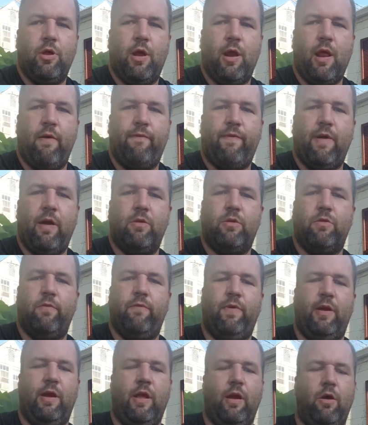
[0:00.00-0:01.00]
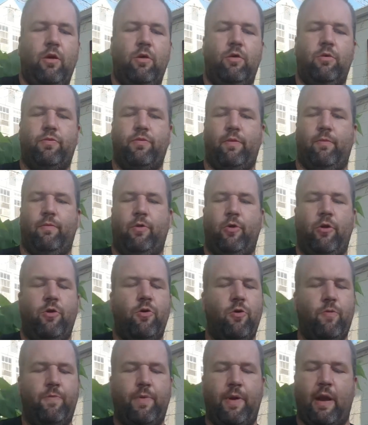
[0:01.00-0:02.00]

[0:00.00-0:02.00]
and I found some videos from Coop,